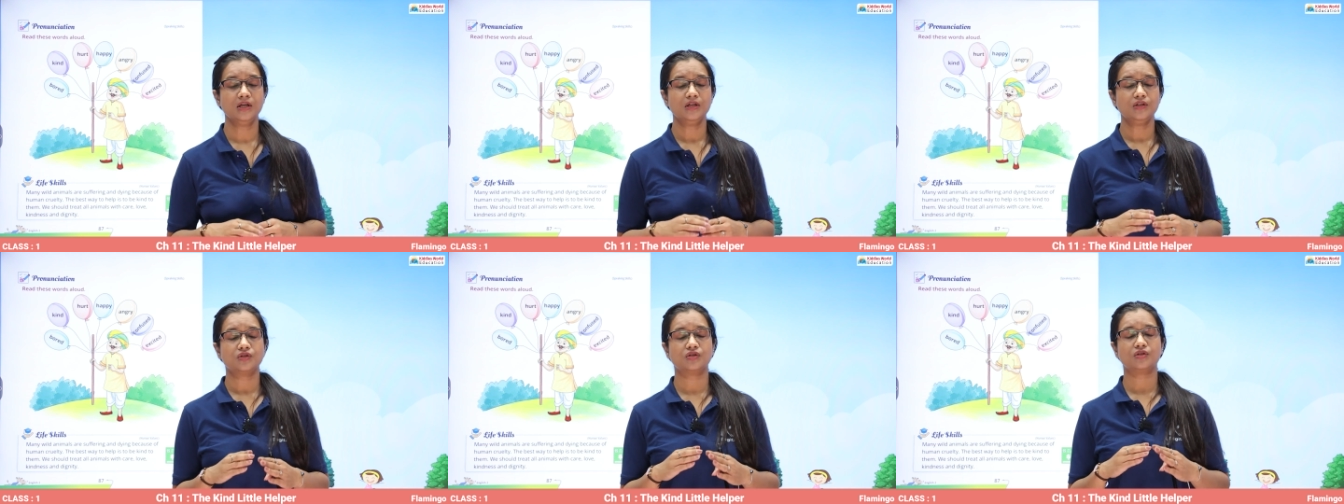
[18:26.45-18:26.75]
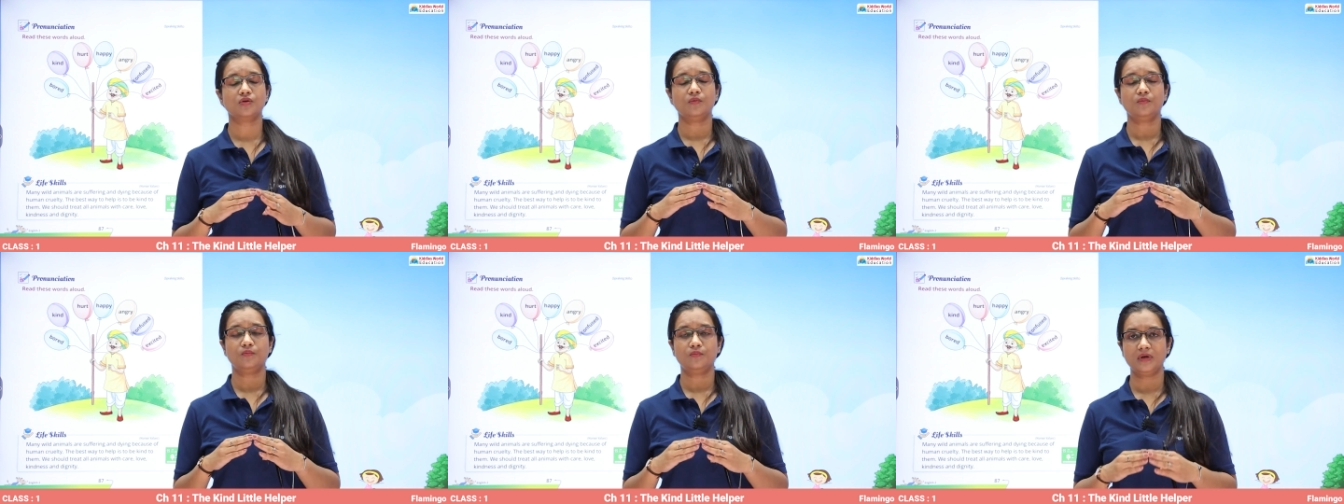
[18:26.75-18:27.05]

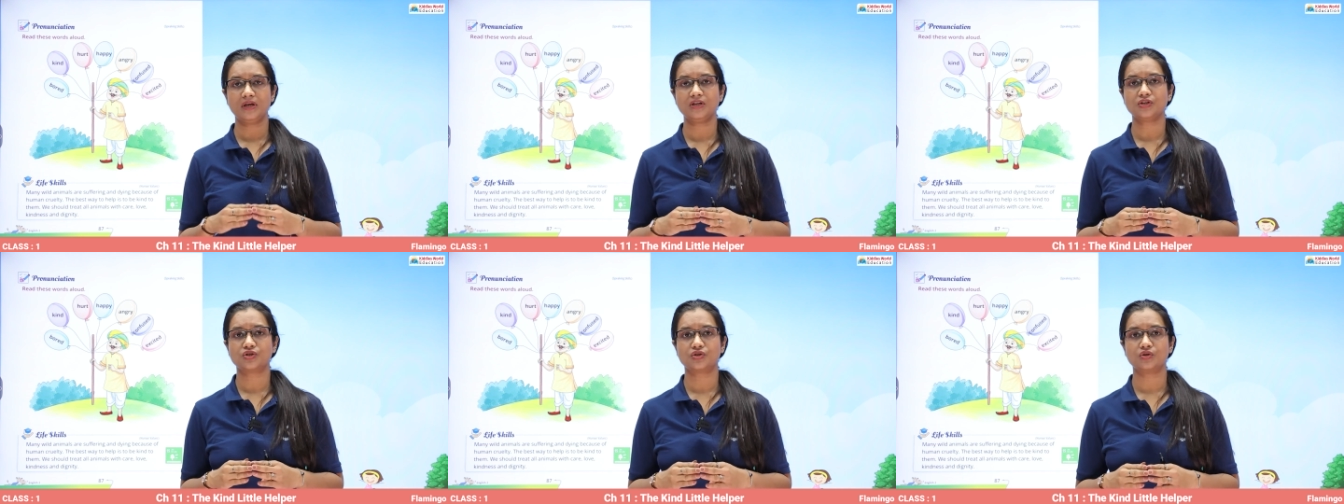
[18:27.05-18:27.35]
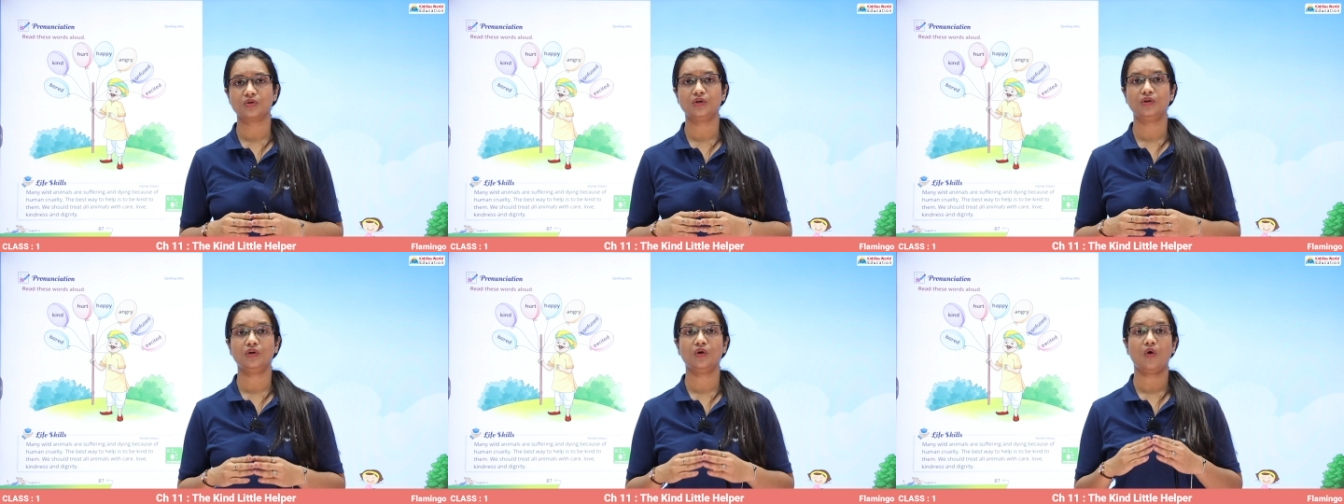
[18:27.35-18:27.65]
So we
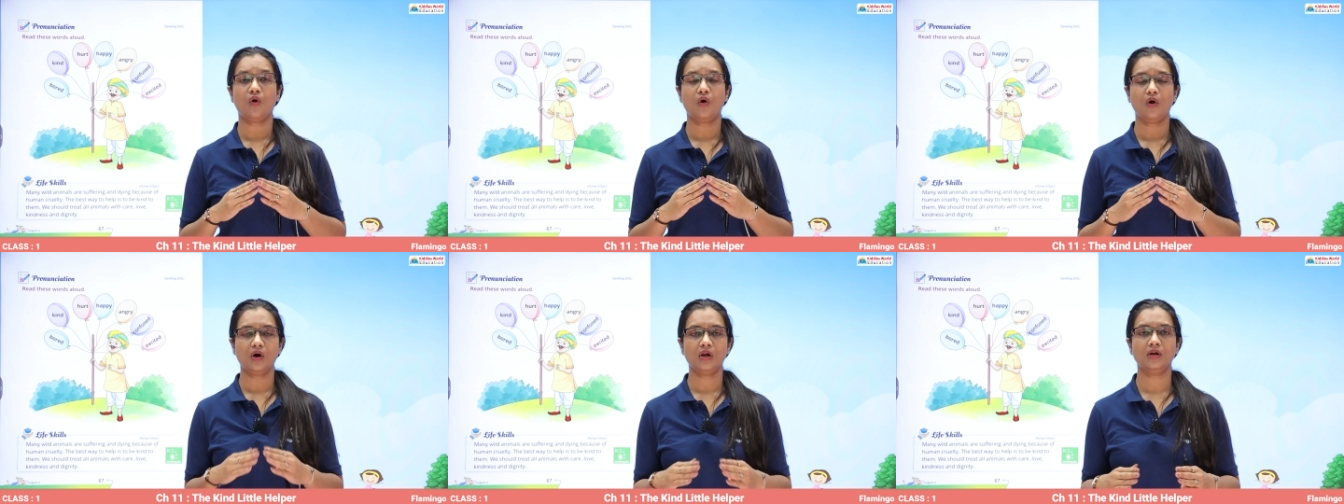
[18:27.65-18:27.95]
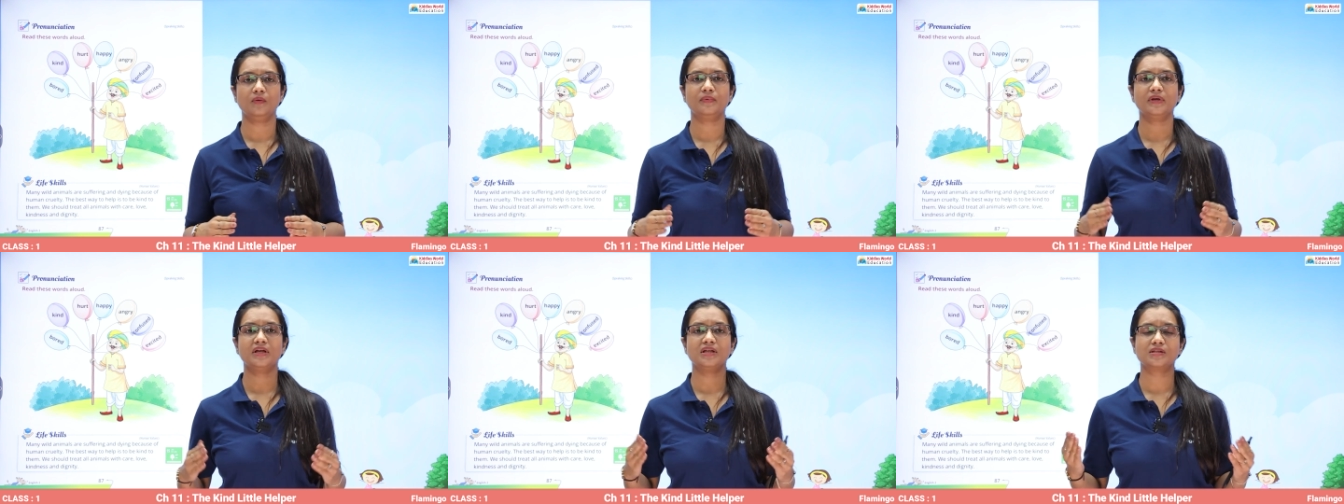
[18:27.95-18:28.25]
should
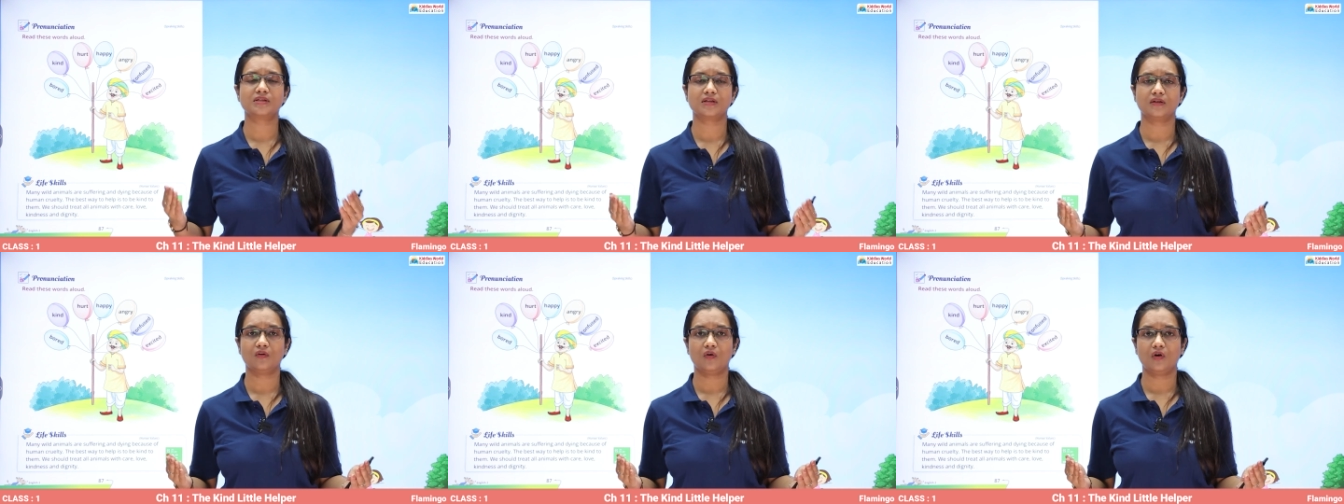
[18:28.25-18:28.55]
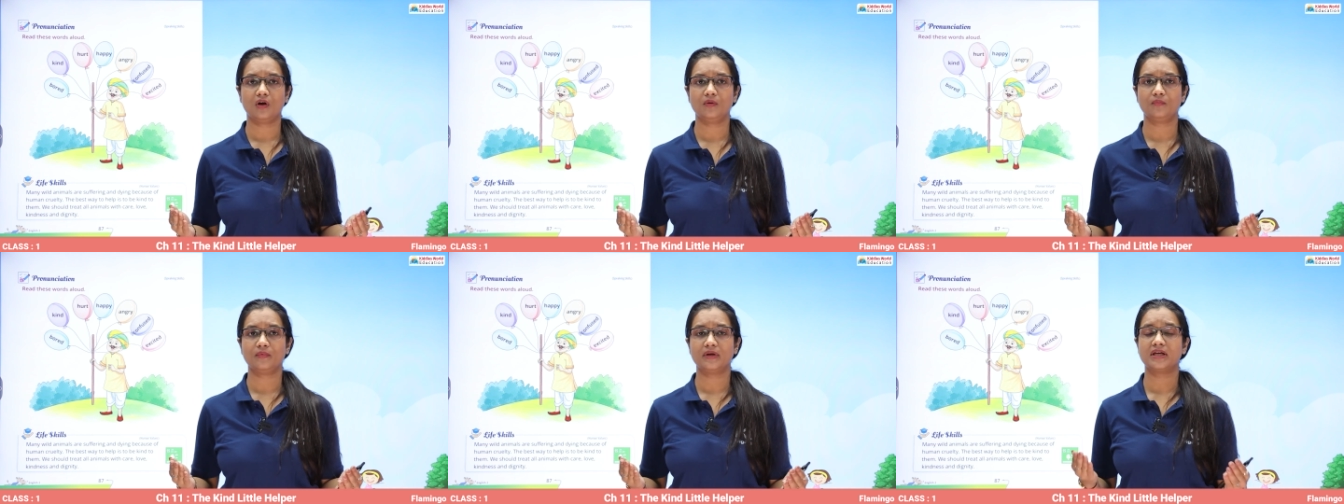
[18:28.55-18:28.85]
always and
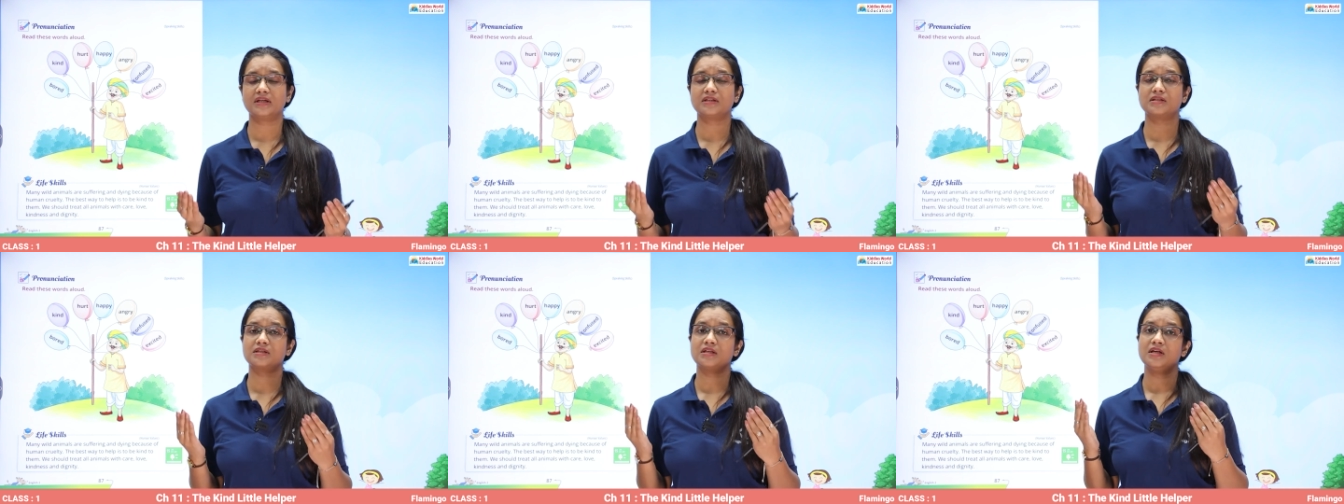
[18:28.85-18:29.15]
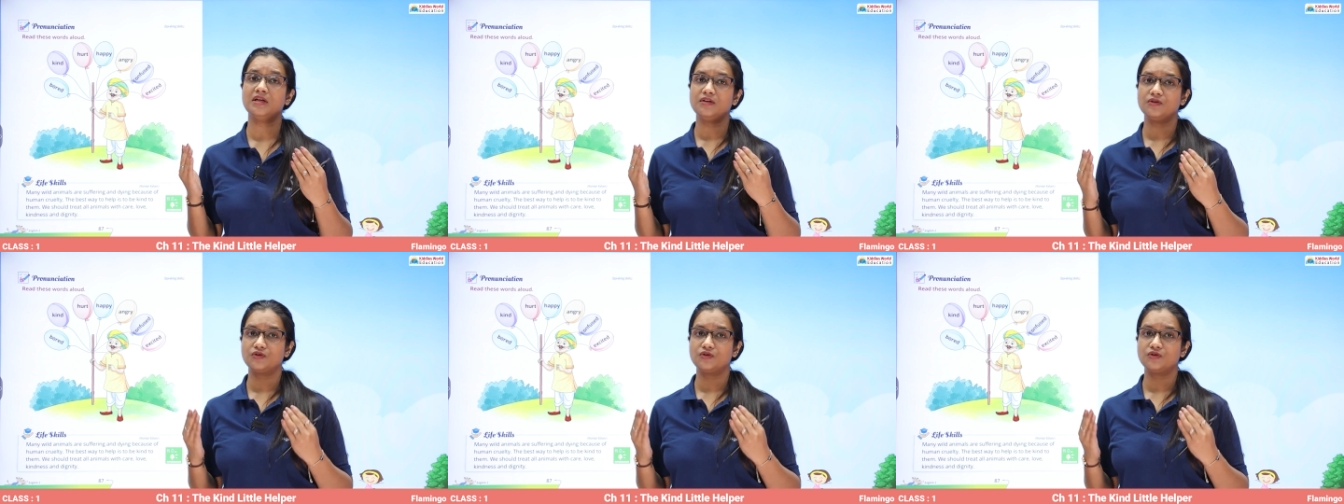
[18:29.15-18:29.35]
always